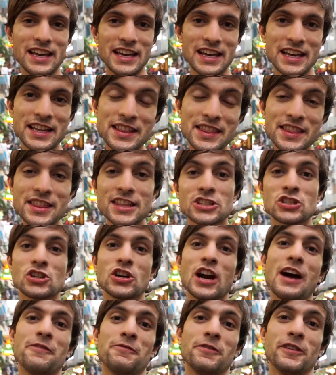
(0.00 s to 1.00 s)
in the
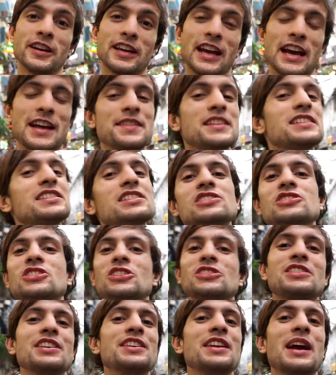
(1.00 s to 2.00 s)
traffic, and this is
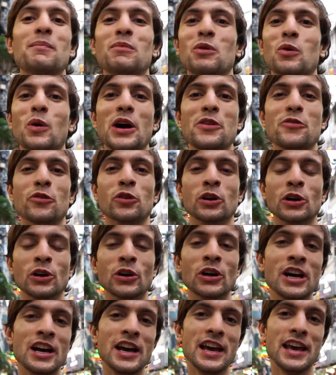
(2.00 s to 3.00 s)
just the number one rule,